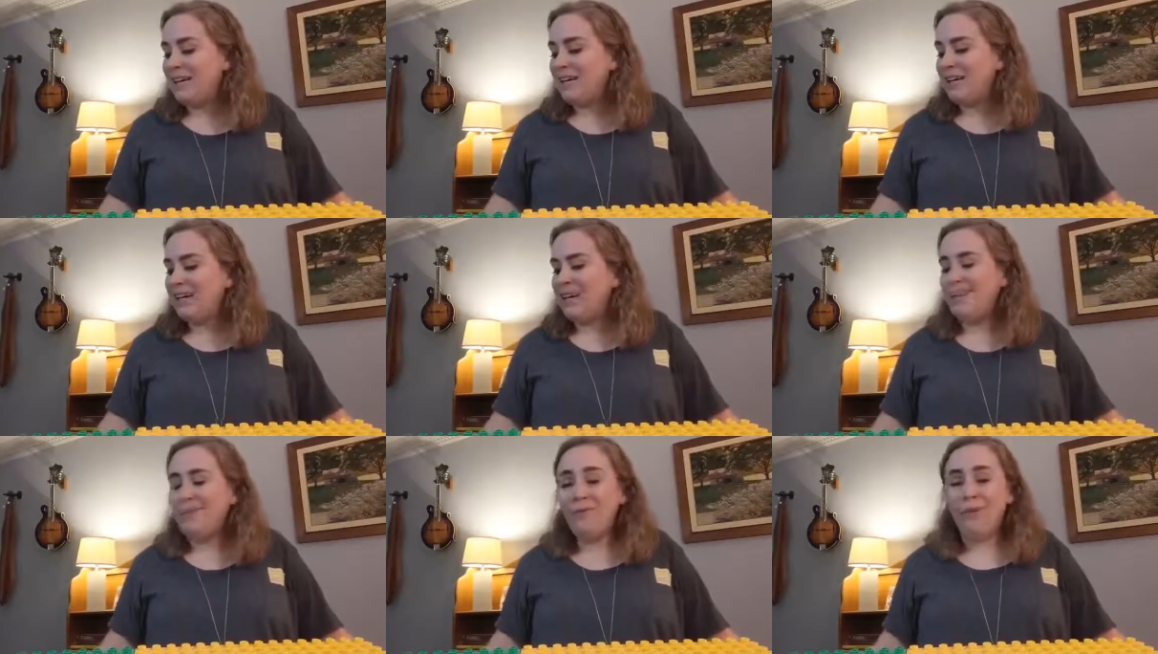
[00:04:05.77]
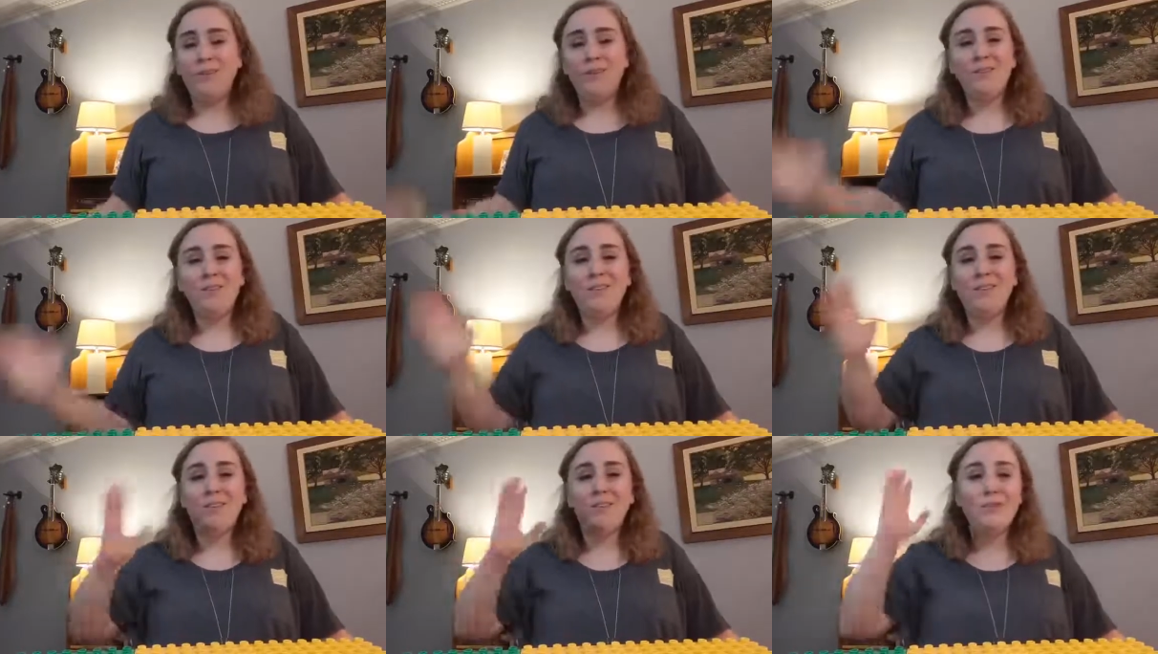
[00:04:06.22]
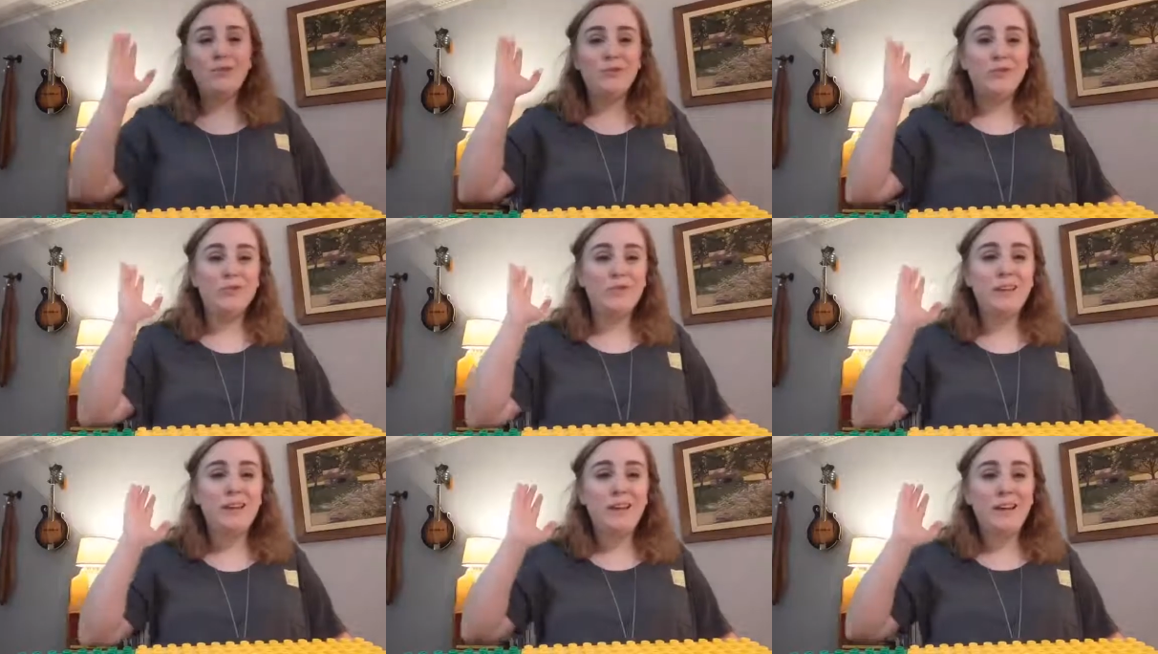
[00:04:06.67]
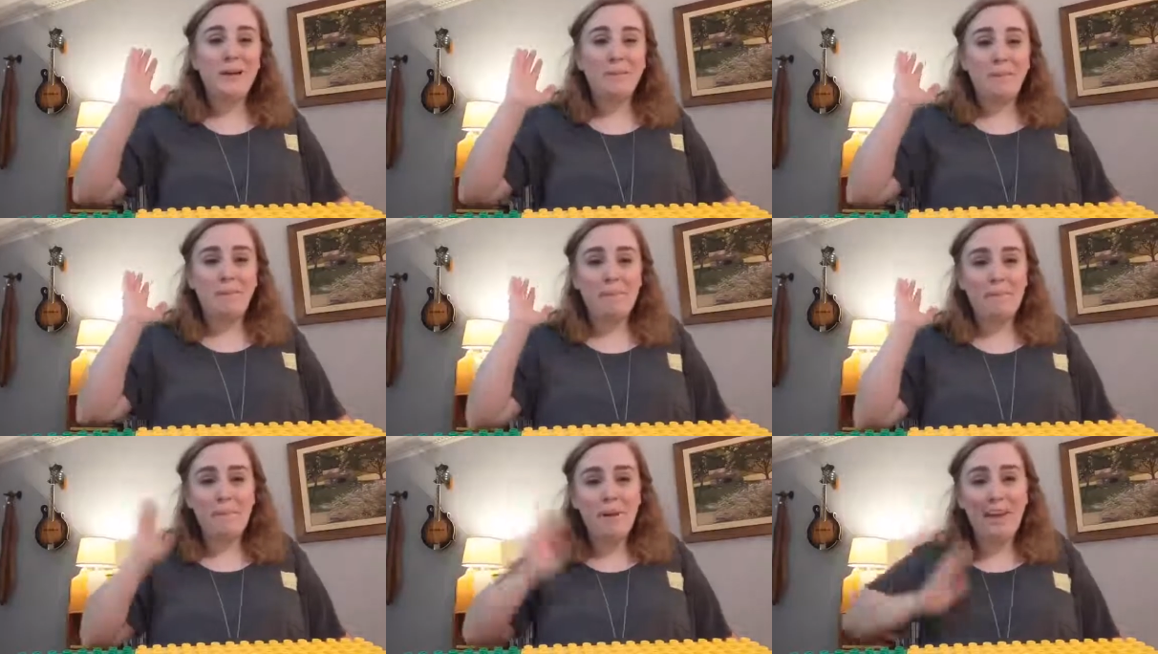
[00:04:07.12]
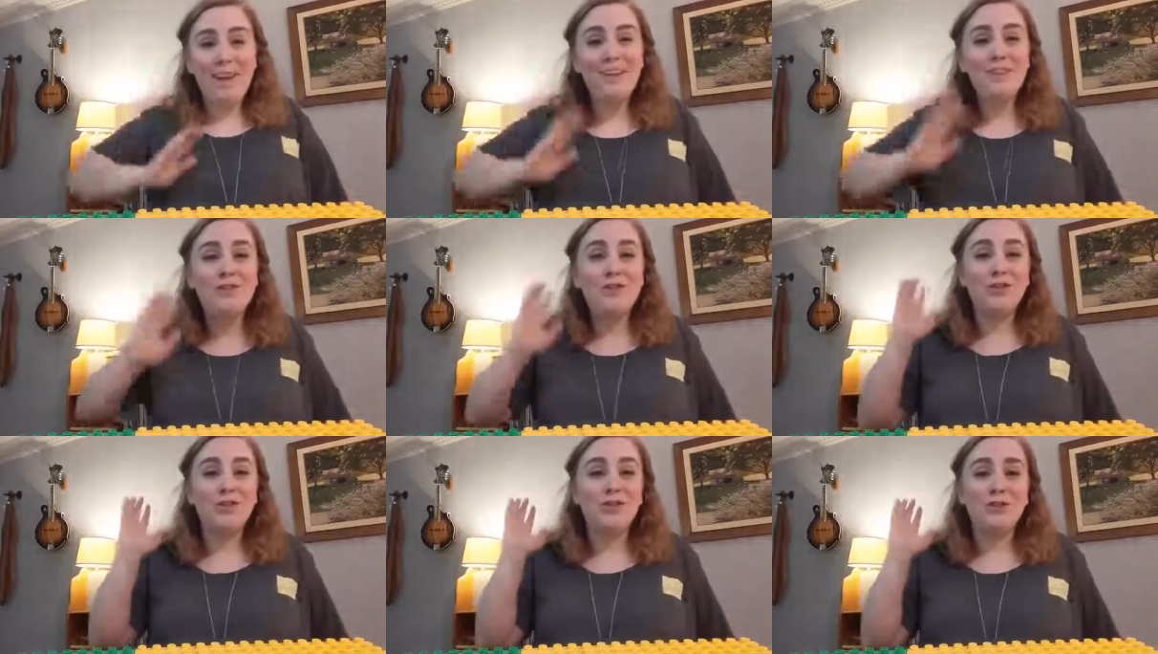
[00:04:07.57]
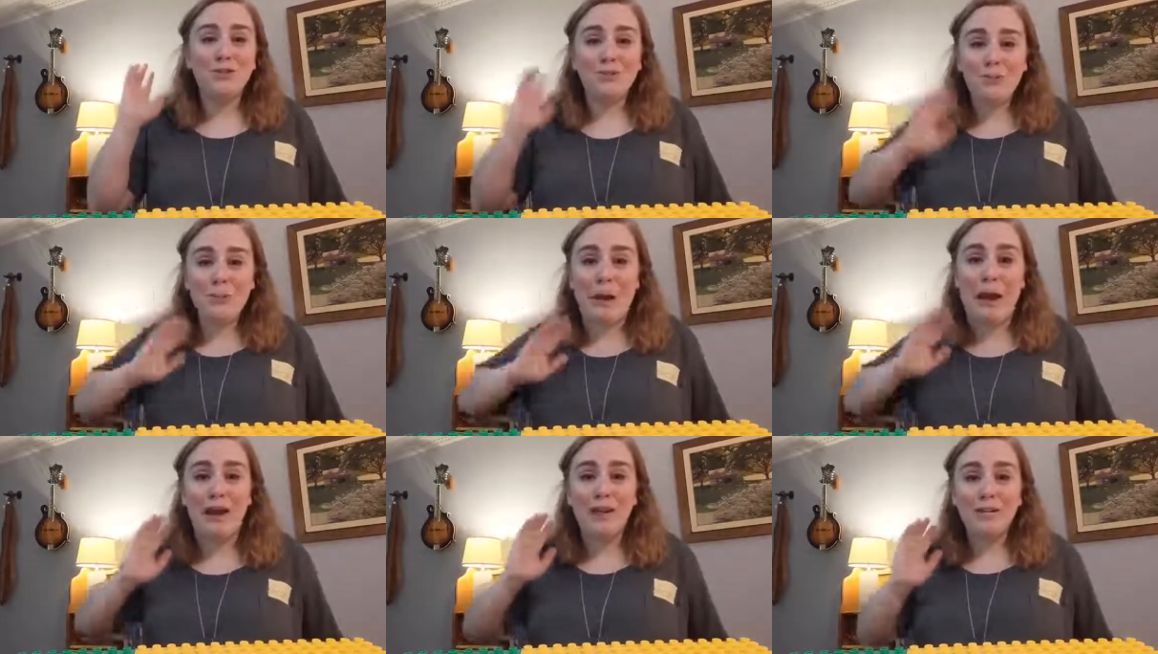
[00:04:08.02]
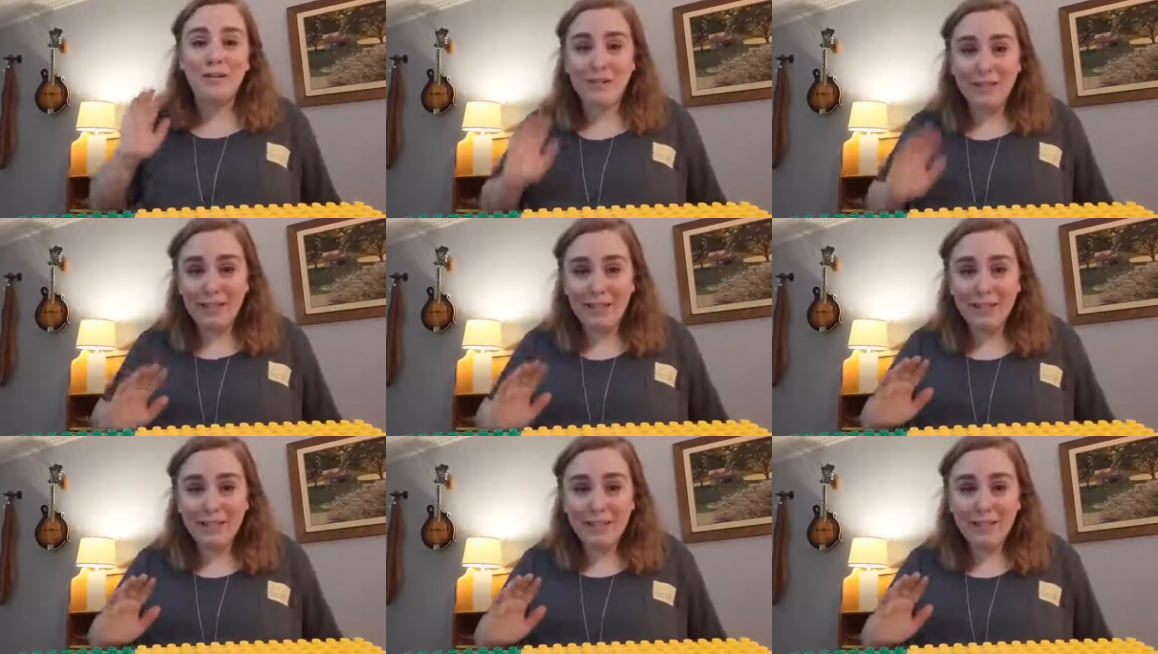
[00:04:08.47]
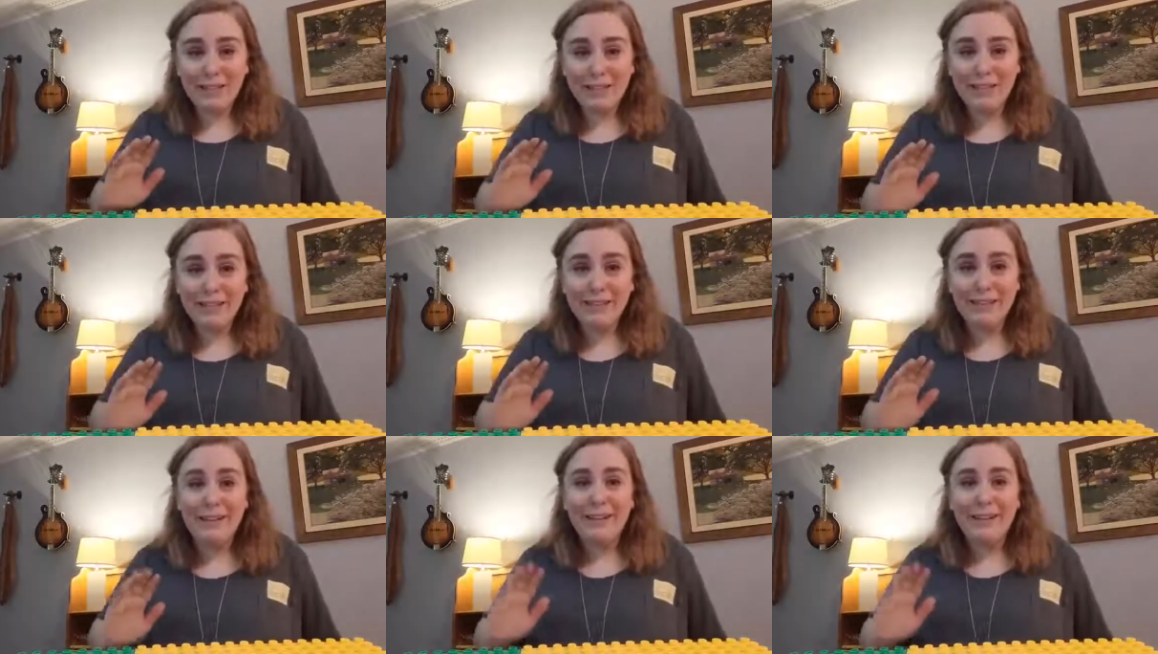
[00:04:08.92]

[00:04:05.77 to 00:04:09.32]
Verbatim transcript: if all of those major smash hits